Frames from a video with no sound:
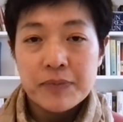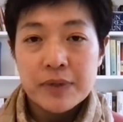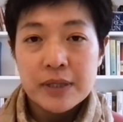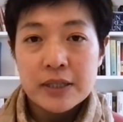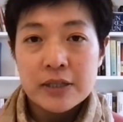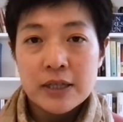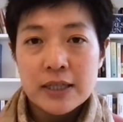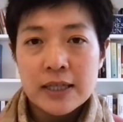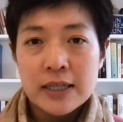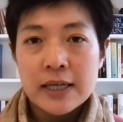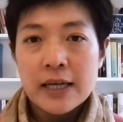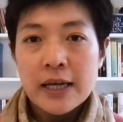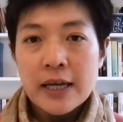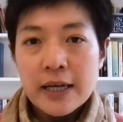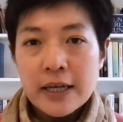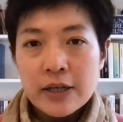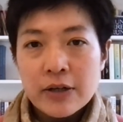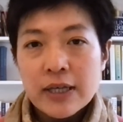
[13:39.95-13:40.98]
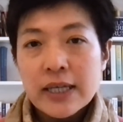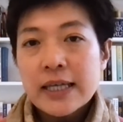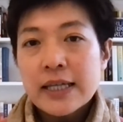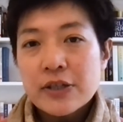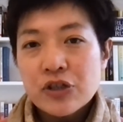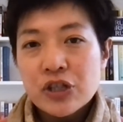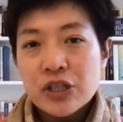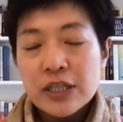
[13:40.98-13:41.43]
So I think,
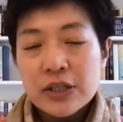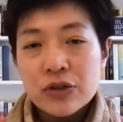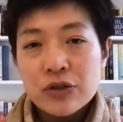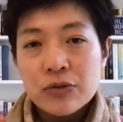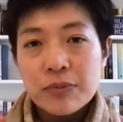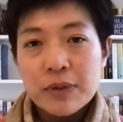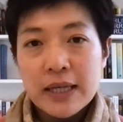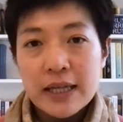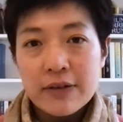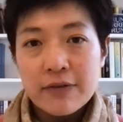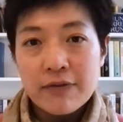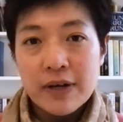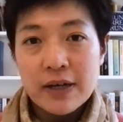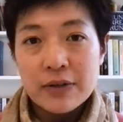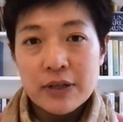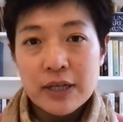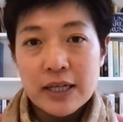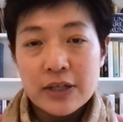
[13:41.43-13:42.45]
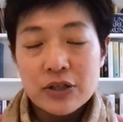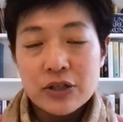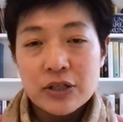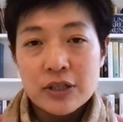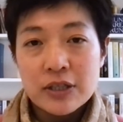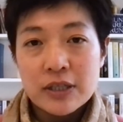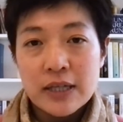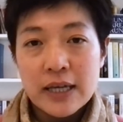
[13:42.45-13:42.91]
ESG needs to be at the
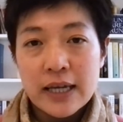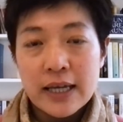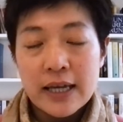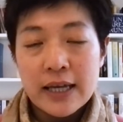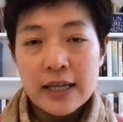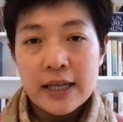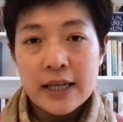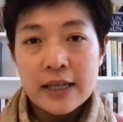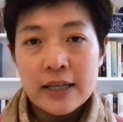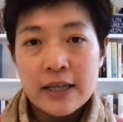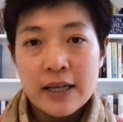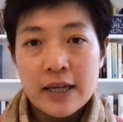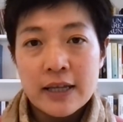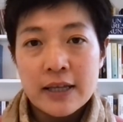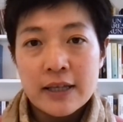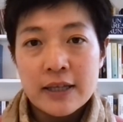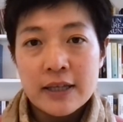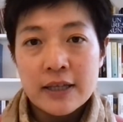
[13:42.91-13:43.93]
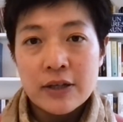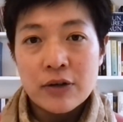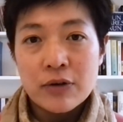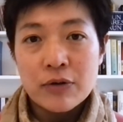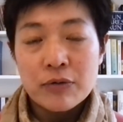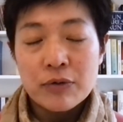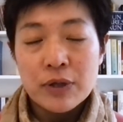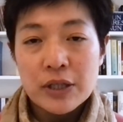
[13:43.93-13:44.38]
foundation and
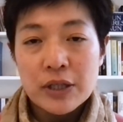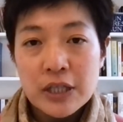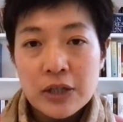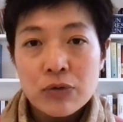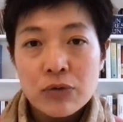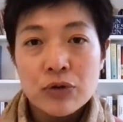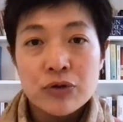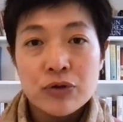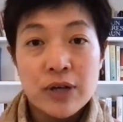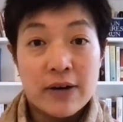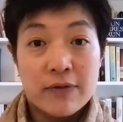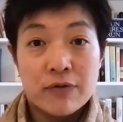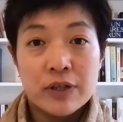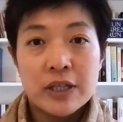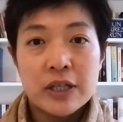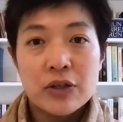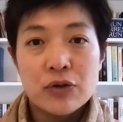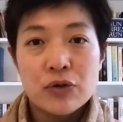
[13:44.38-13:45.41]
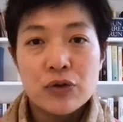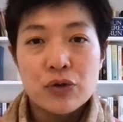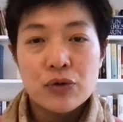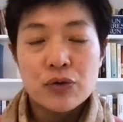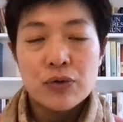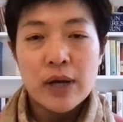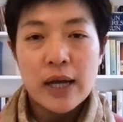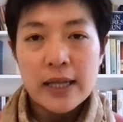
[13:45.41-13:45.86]
integral to everything you
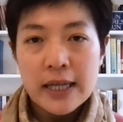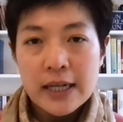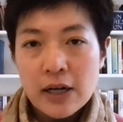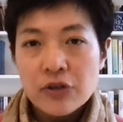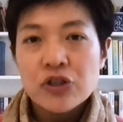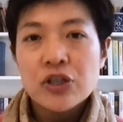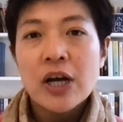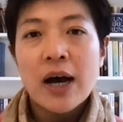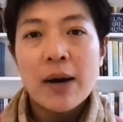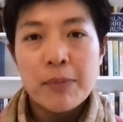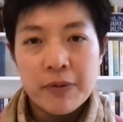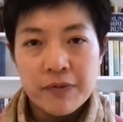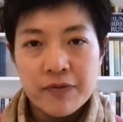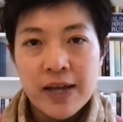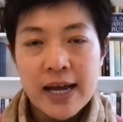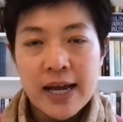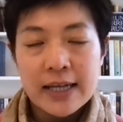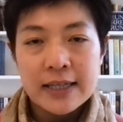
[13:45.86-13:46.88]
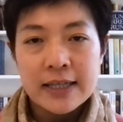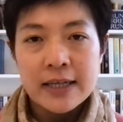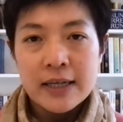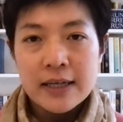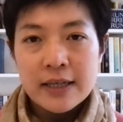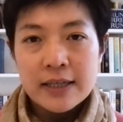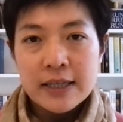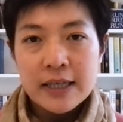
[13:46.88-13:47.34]
do. And then on top of that,
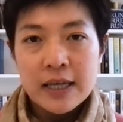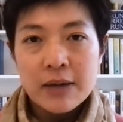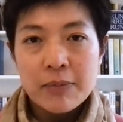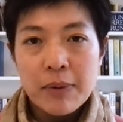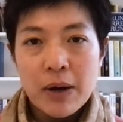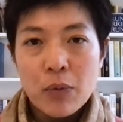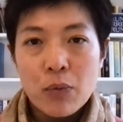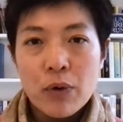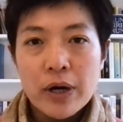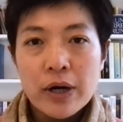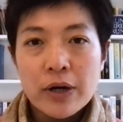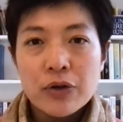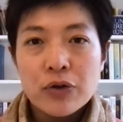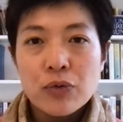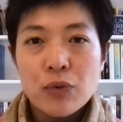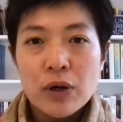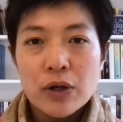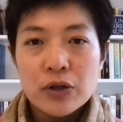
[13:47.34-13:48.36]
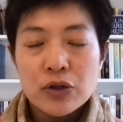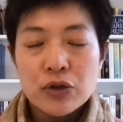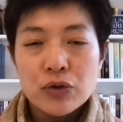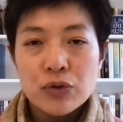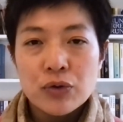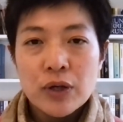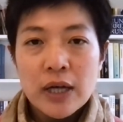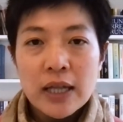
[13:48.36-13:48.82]
think about where you want
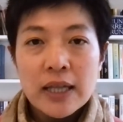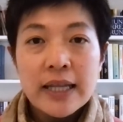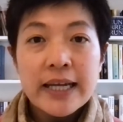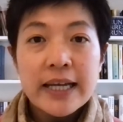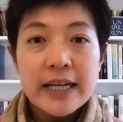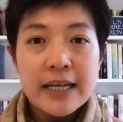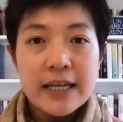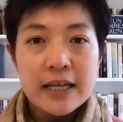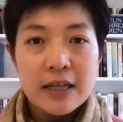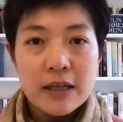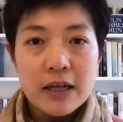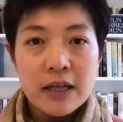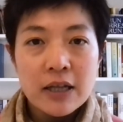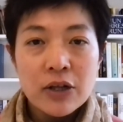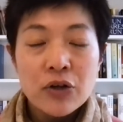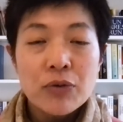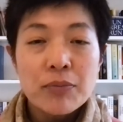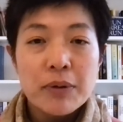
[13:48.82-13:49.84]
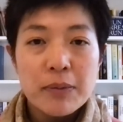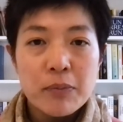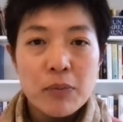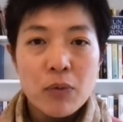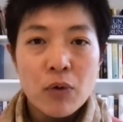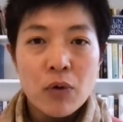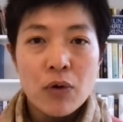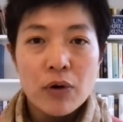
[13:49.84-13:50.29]
to leaning a little bit
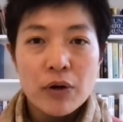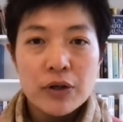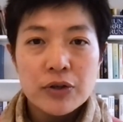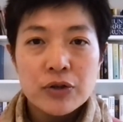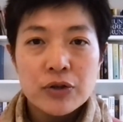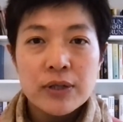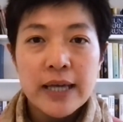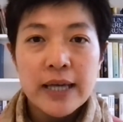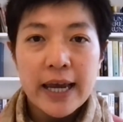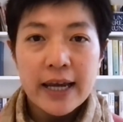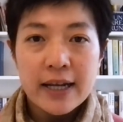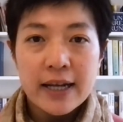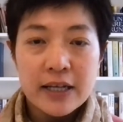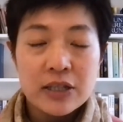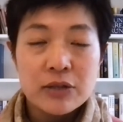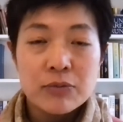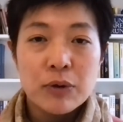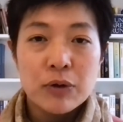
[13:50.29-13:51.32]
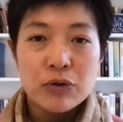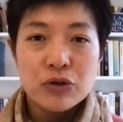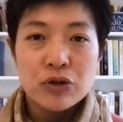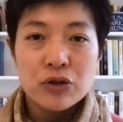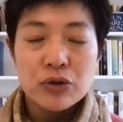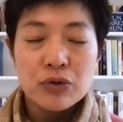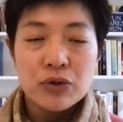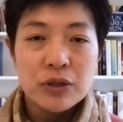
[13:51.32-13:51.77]
more to gain
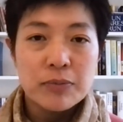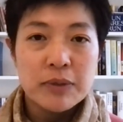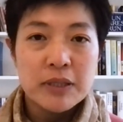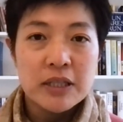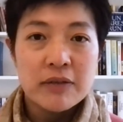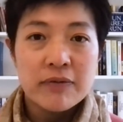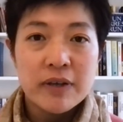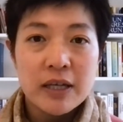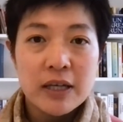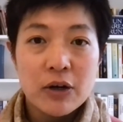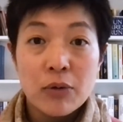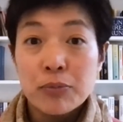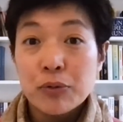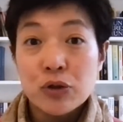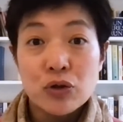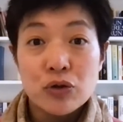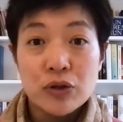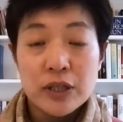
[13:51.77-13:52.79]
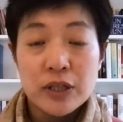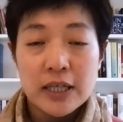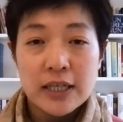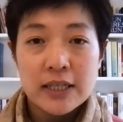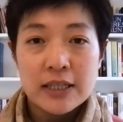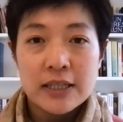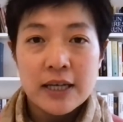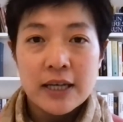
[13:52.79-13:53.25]
exposure to specific
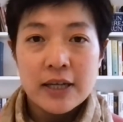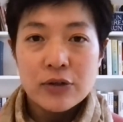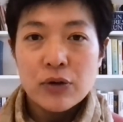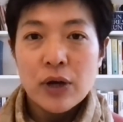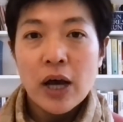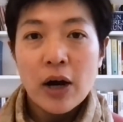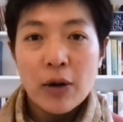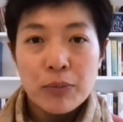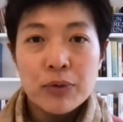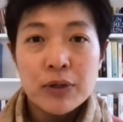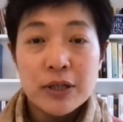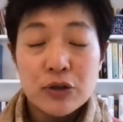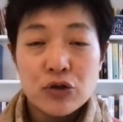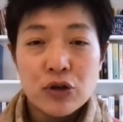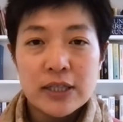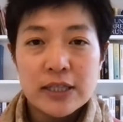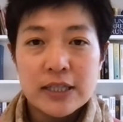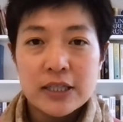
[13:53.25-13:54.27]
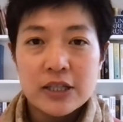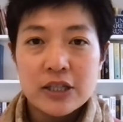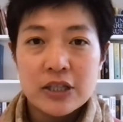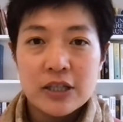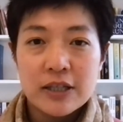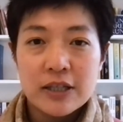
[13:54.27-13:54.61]
opportunities to help with the transition.